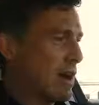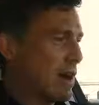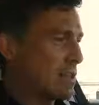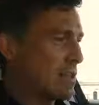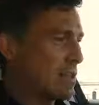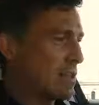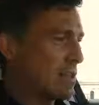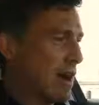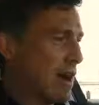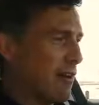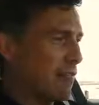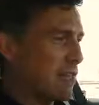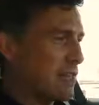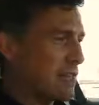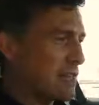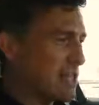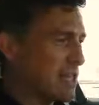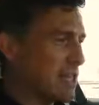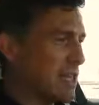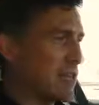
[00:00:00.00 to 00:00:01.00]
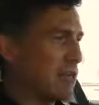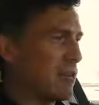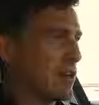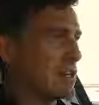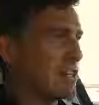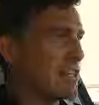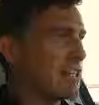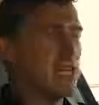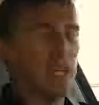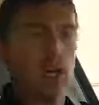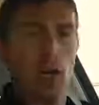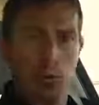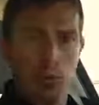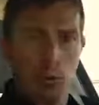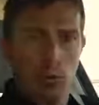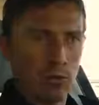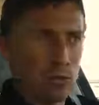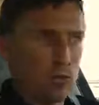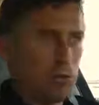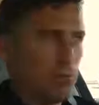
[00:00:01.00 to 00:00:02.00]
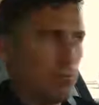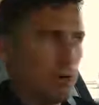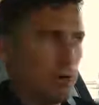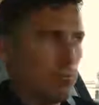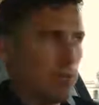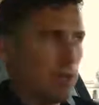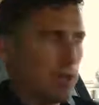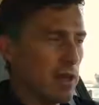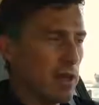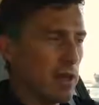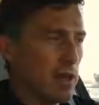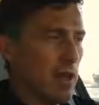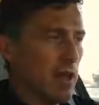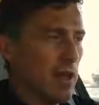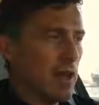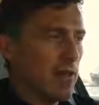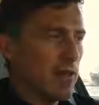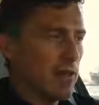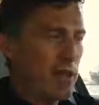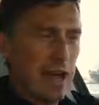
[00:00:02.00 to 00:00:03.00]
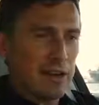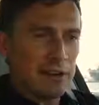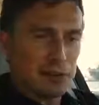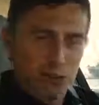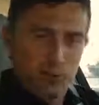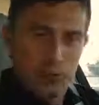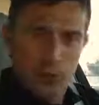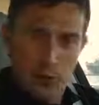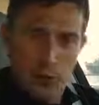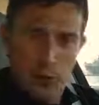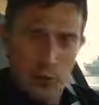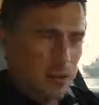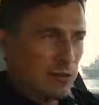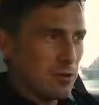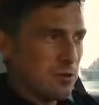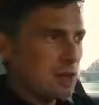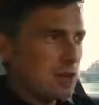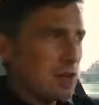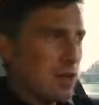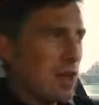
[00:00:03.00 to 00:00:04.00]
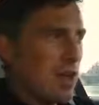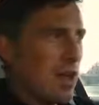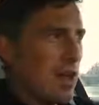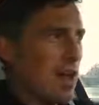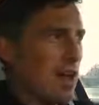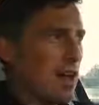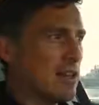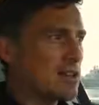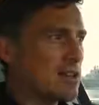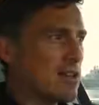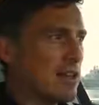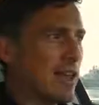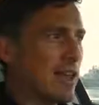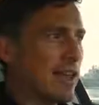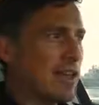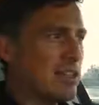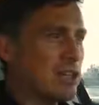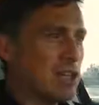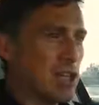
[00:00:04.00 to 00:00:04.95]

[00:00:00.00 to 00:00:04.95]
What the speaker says: actually have the steering decoupled from the actual front wheels, and so they can